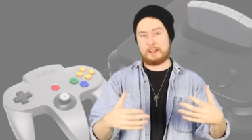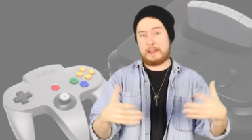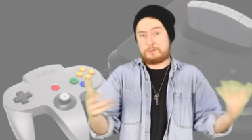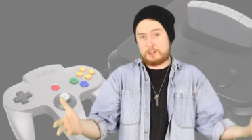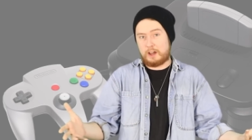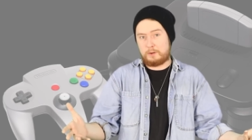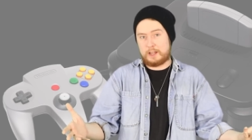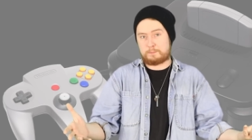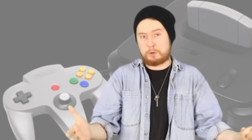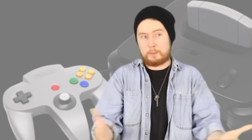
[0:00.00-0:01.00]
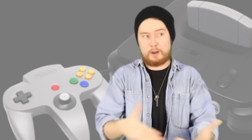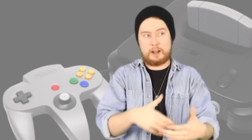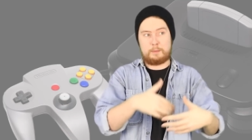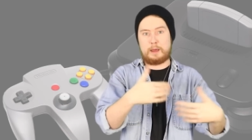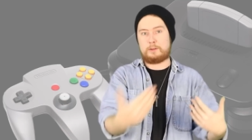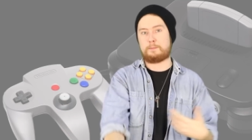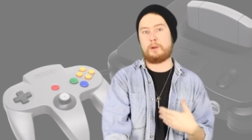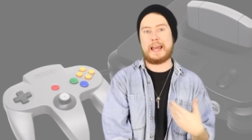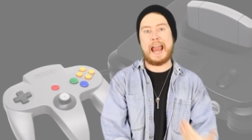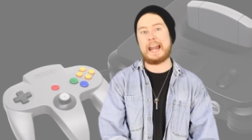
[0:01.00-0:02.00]
If so, it's probably going to be able to
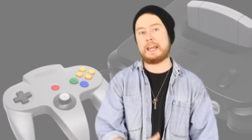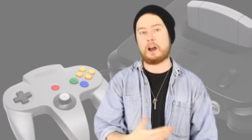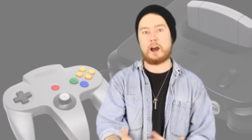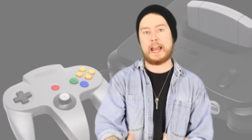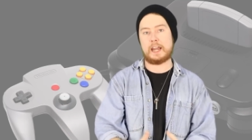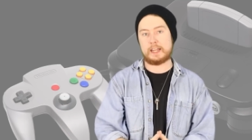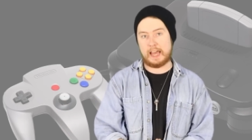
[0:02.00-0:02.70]
play any high-end